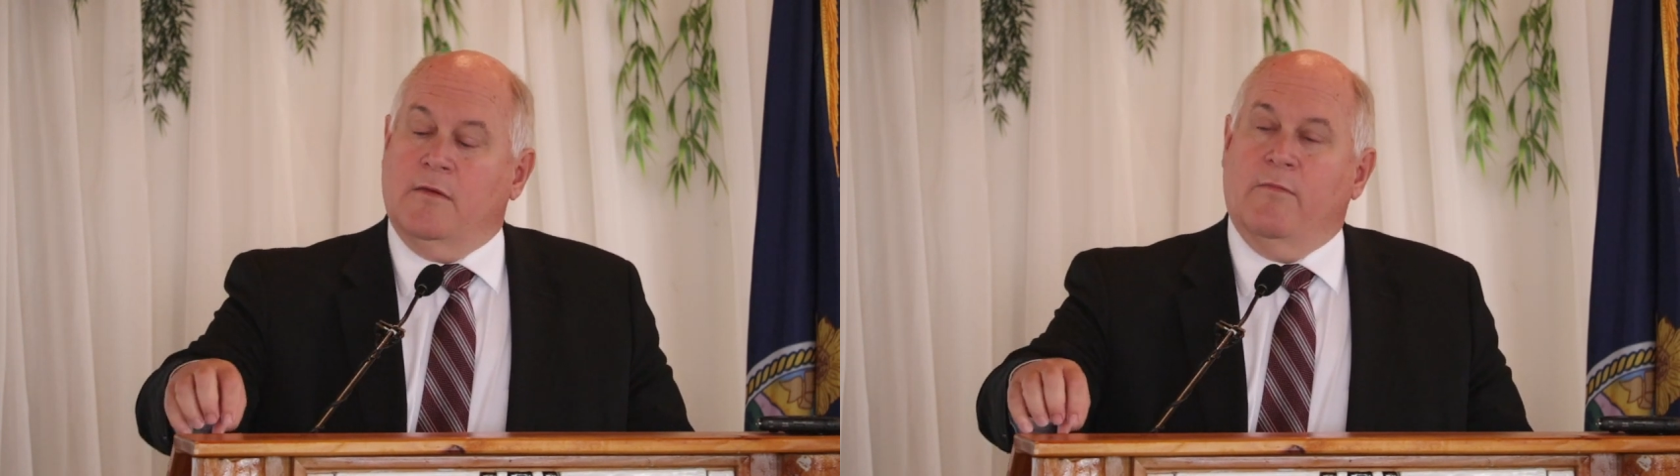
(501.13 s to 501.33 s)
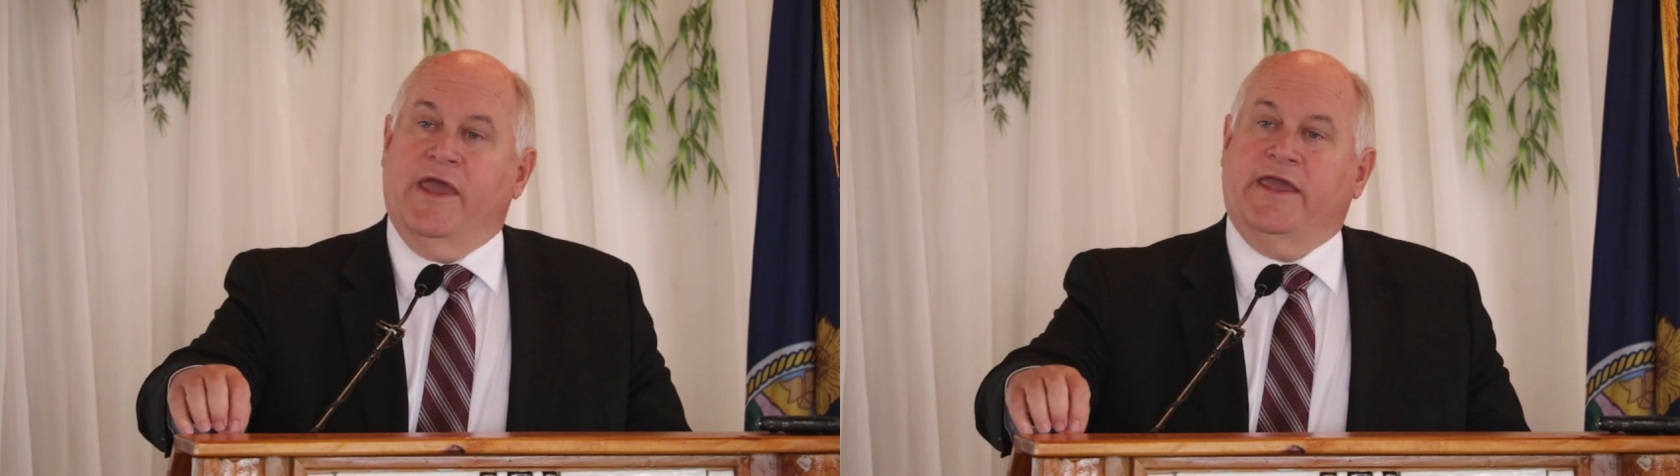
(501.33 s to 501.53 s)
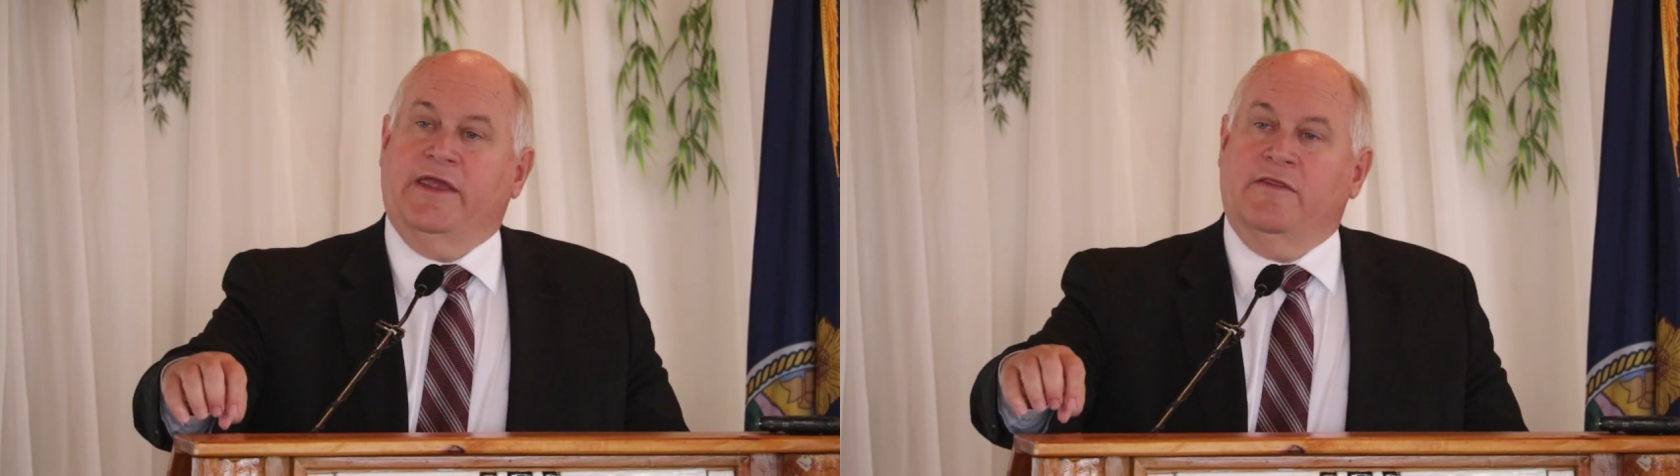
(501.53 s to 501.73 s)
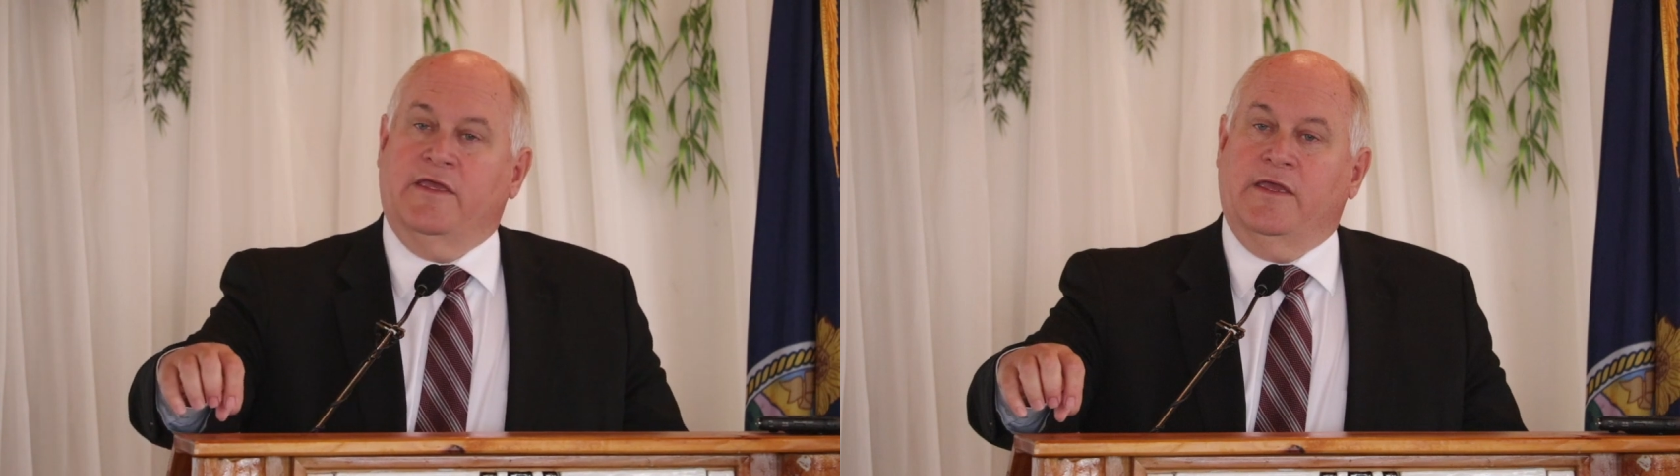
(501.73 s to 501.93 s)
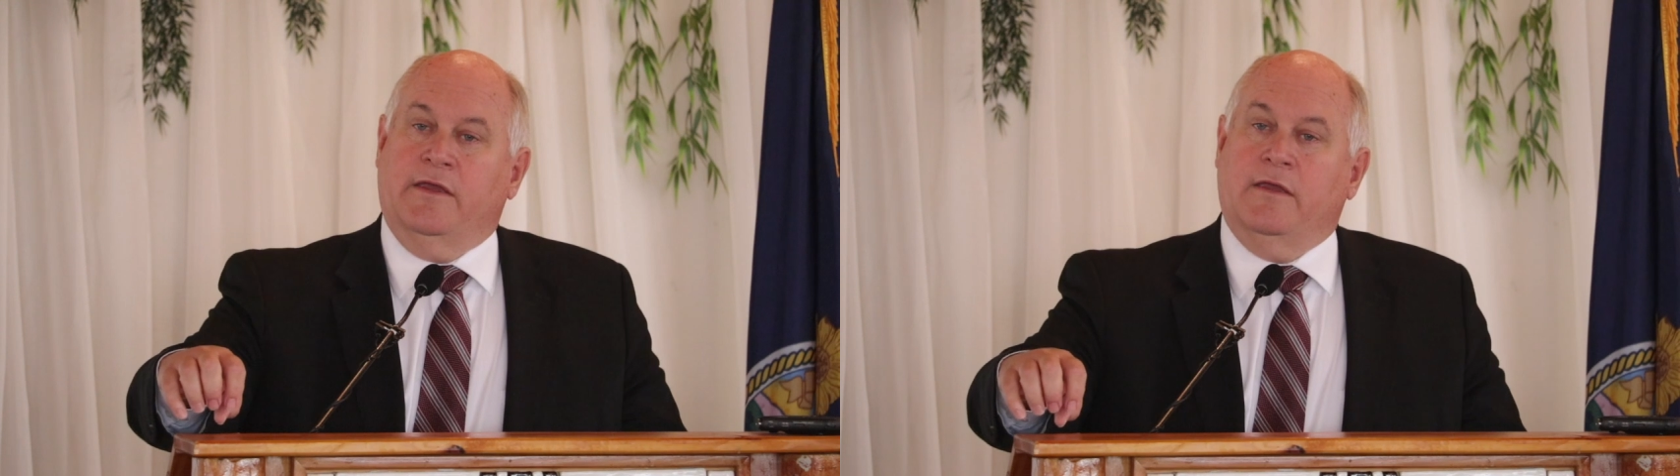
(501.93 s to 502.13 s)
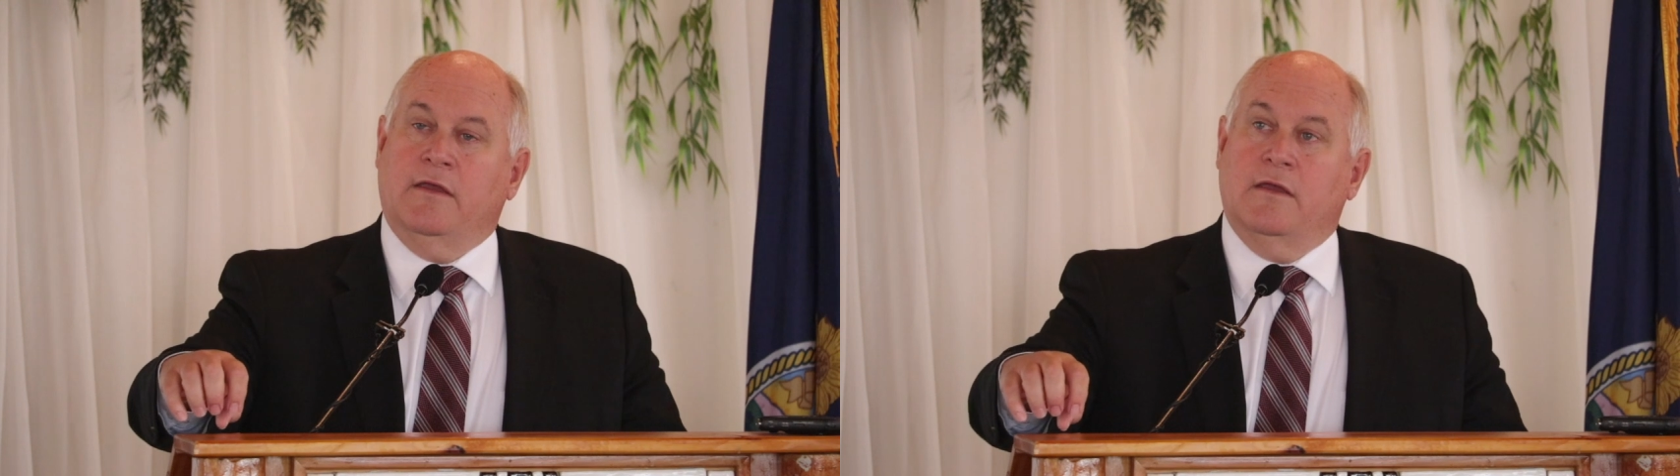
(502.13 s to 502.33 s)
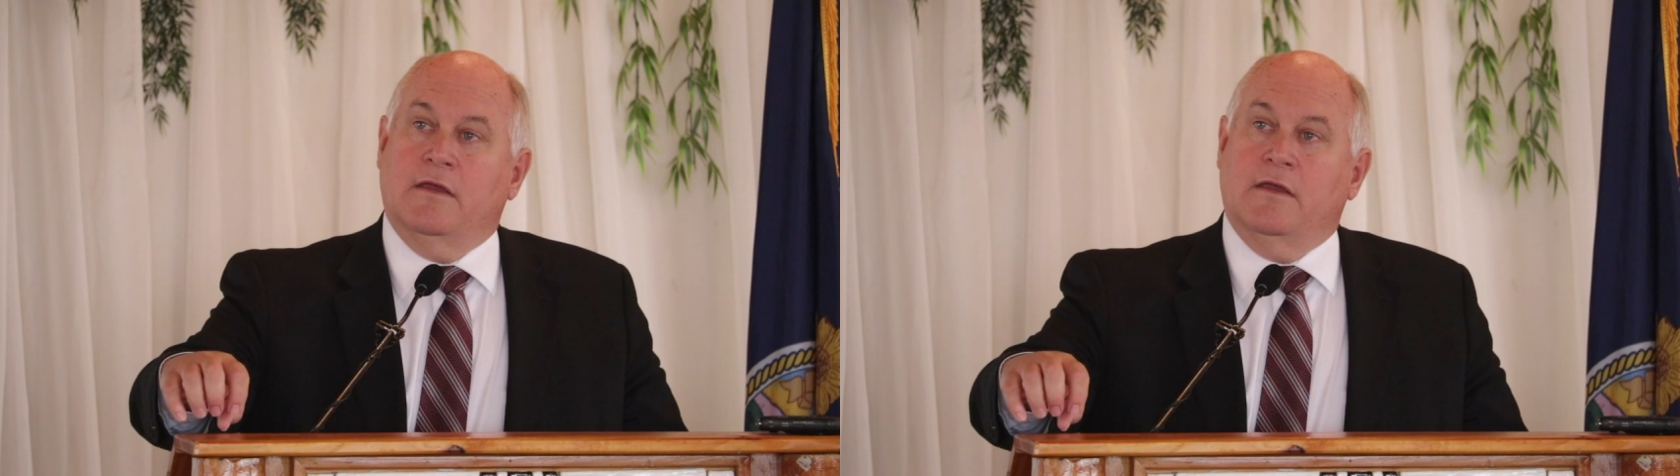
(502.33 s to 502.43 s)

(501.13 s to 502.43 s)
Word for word: making the